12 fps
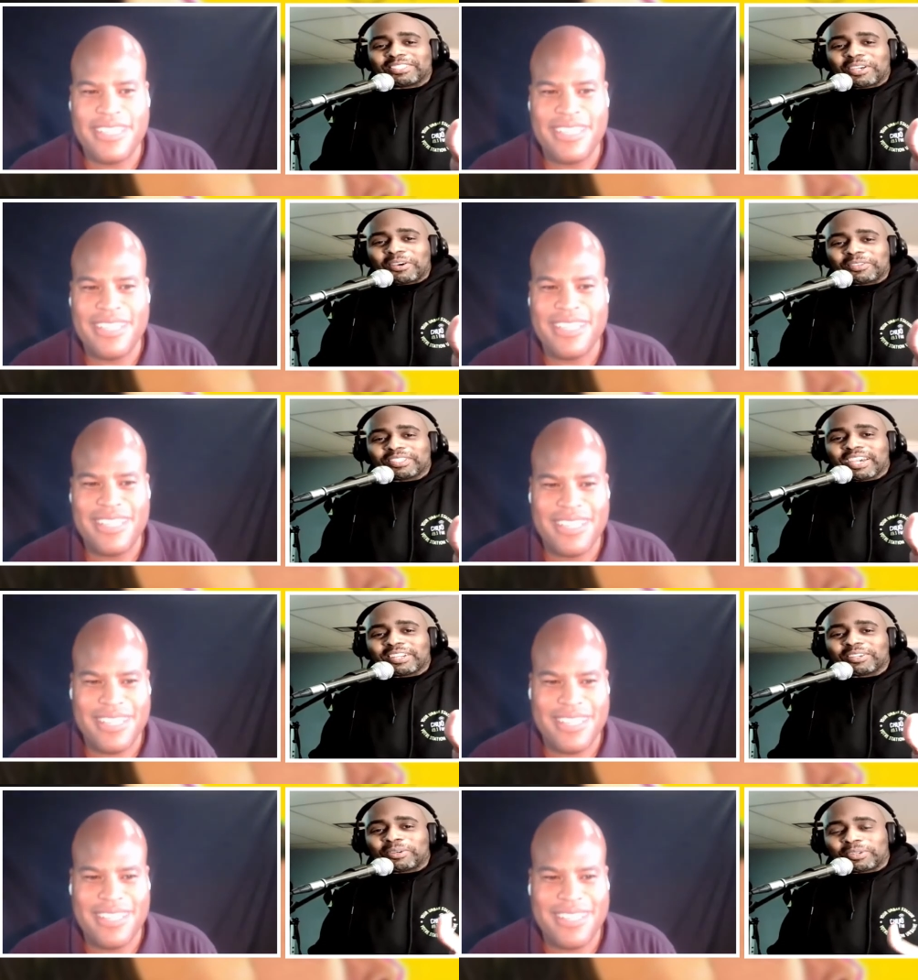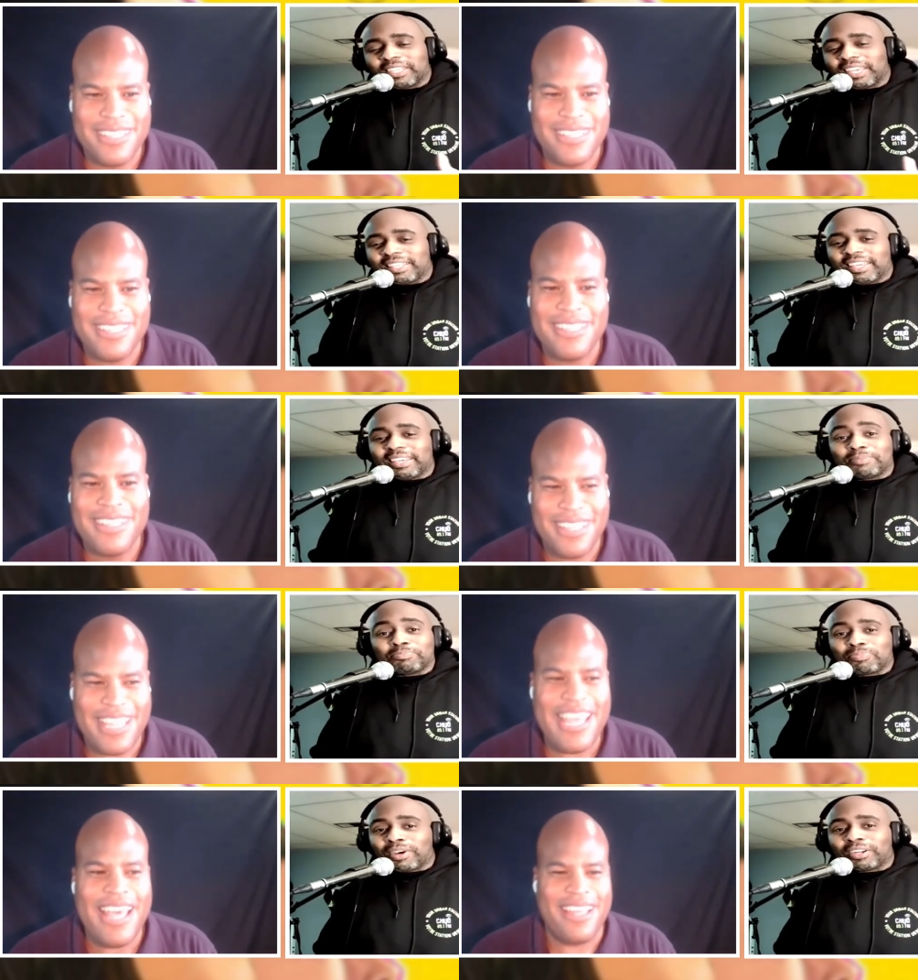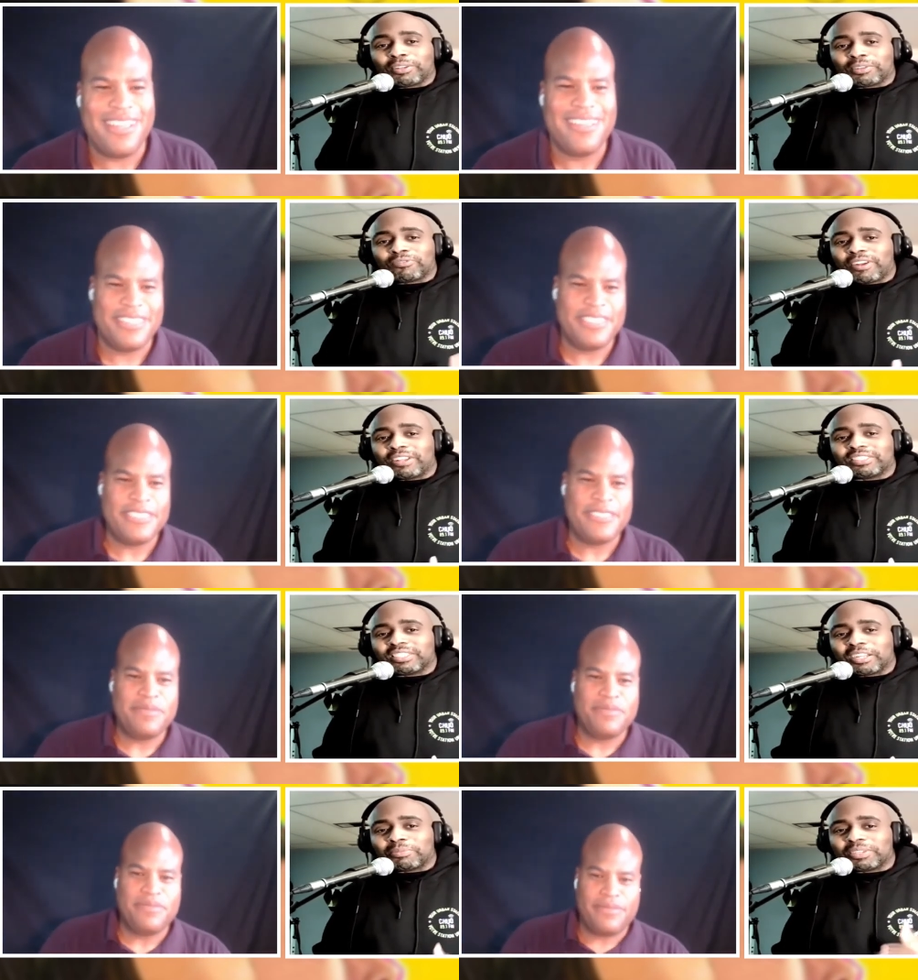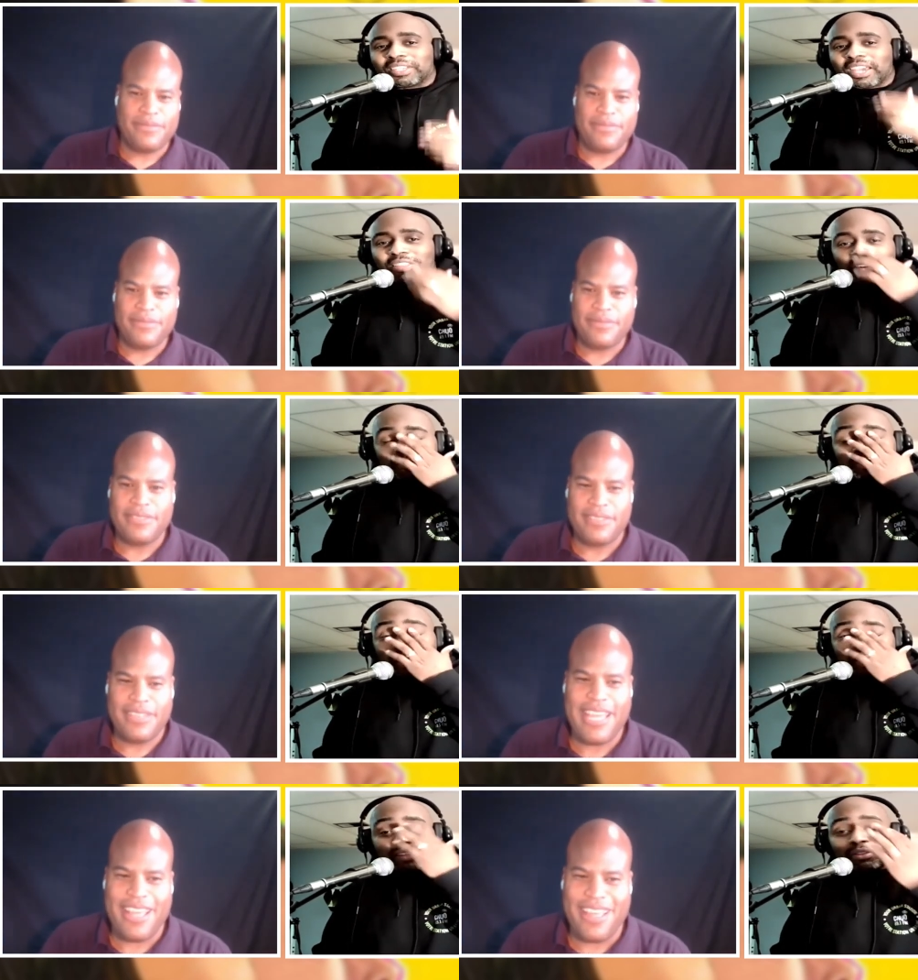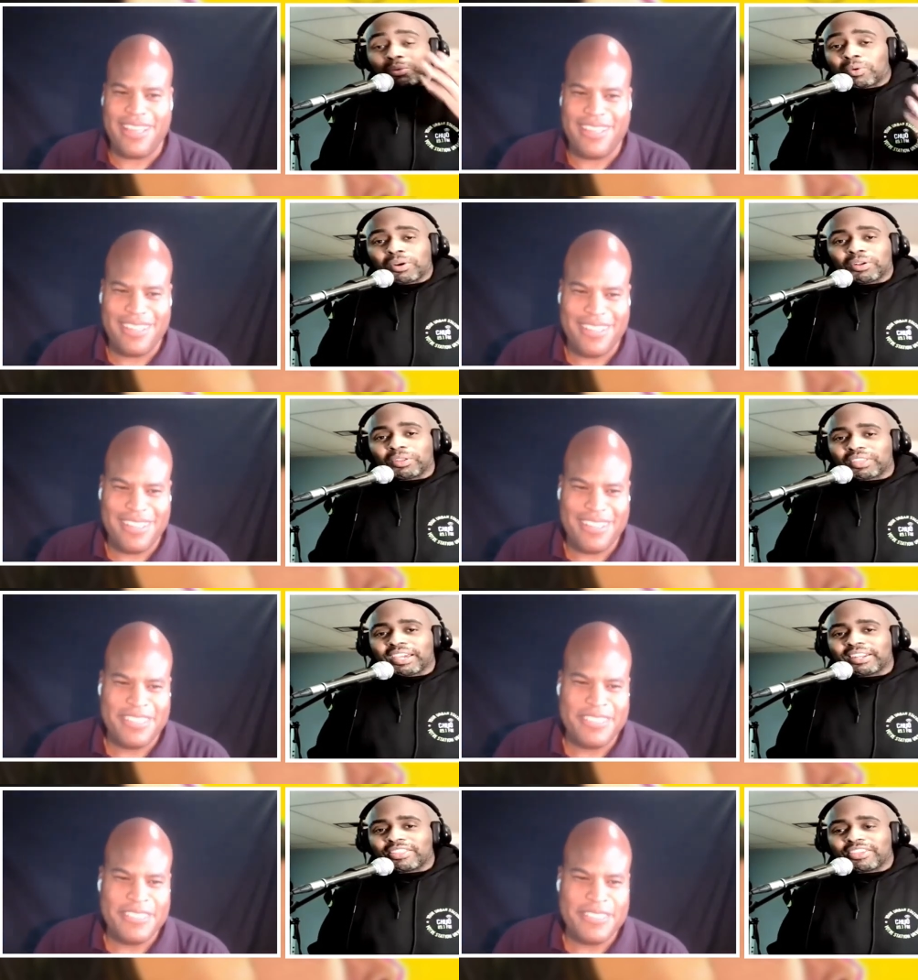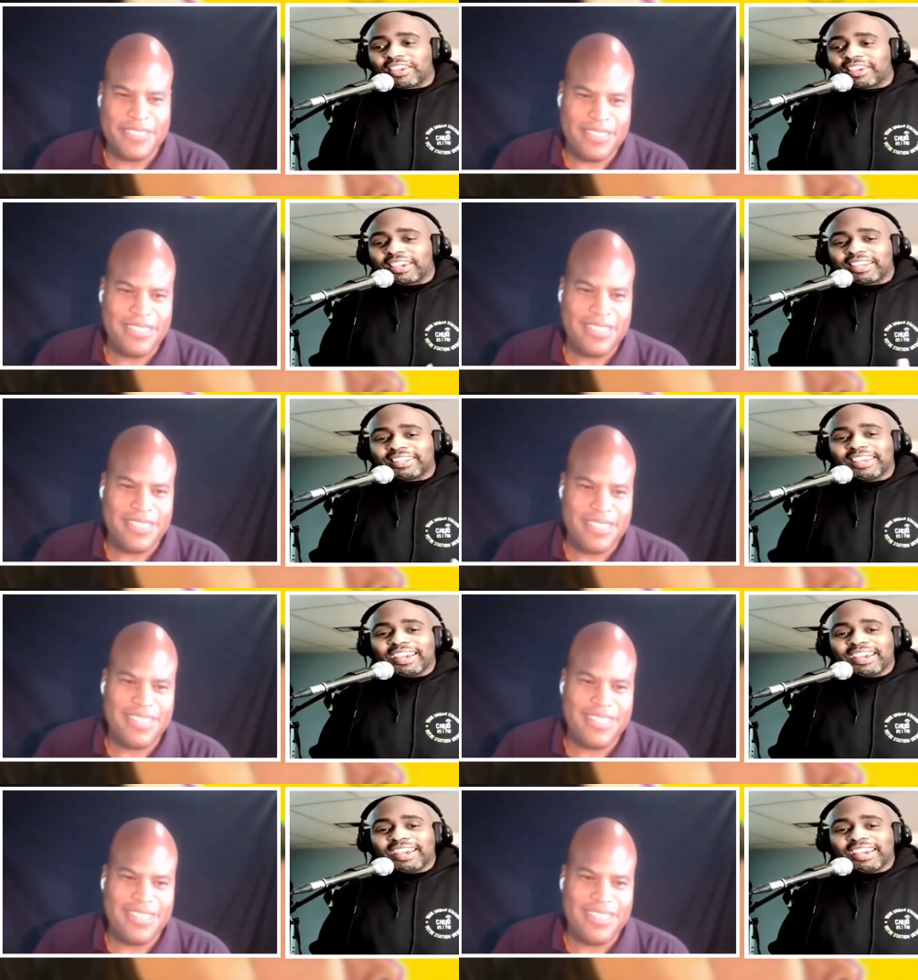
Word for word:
Speaker 1: So it's kind of cool because they, they brought yeah. all their friends celebrity together. It was the end of the yeah. world kind of thing. And